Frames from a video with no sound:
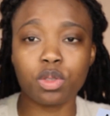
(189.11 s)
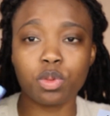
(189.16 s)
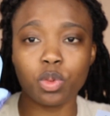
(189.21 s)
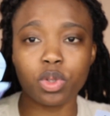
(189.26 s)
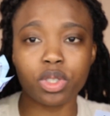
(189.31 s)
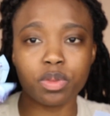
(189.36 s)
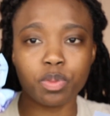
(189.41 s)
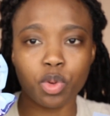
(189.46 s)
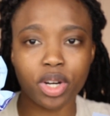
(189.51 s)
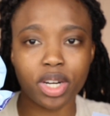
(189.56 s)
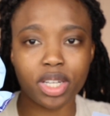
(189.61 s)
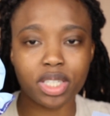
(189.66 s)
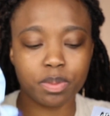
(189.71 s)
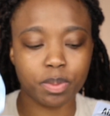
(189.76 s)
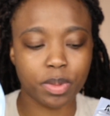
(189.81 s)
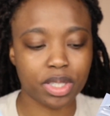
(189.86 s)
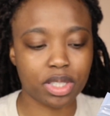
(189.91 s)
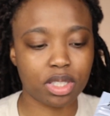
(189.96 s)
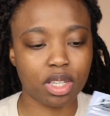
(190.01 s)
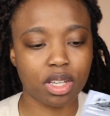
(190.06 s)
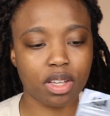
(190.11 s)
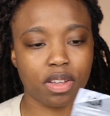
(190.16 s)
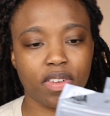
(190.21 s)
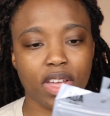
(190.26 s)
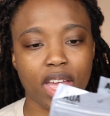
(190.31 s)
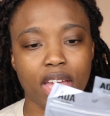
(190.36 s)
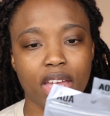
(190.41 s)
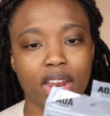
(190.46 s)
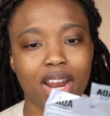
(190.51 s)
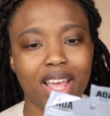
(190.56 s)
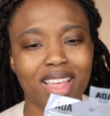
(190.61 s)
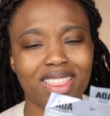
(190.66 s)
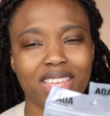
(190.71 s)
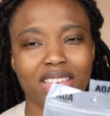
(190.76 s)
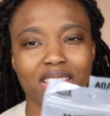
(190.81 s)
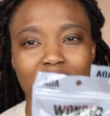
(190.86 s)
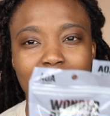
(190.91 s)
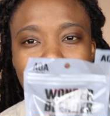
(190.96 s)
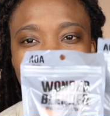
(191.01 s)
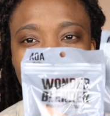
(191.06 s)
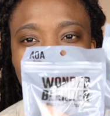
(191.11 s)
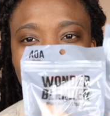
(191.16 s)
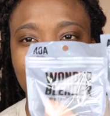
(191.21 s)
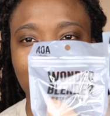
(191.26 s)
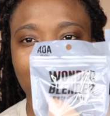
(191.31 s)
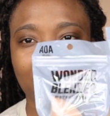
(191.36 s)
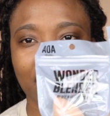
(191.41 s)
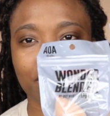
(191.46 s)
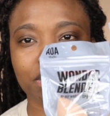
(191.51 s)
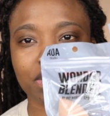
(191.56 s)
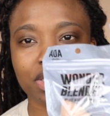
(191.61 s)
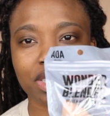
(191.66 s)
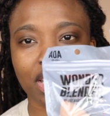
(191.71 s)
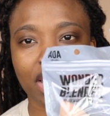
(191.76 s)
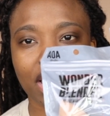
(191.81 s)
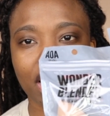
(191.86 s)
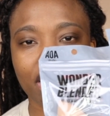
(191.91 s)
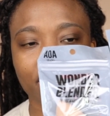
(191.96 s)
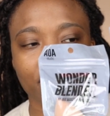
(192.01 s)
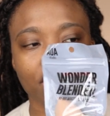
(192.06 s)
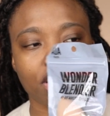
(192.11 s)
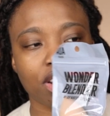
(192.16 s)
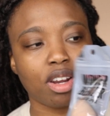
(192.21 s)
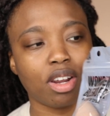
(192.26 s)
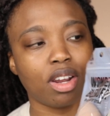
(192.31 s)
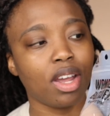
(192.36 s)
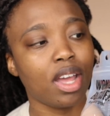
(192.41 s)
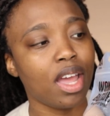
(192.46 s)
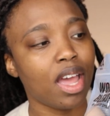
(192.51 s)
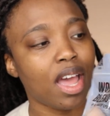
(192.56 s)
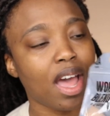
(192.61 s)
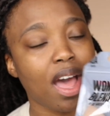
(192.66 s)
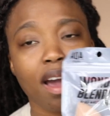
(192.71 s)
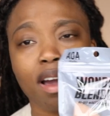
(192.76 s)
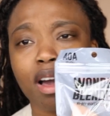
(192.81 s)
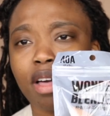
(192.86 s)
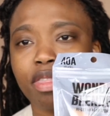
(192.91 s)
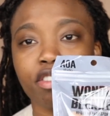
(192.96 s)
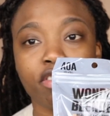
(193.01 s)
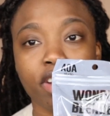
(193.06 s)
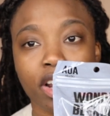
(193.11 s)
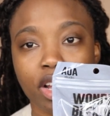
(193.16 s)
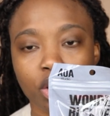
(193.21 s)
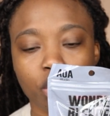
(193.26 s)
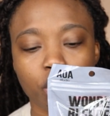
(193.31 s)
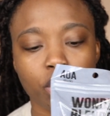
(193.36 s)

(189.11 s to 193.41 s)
one was more expensive and I think these came together. I got the regular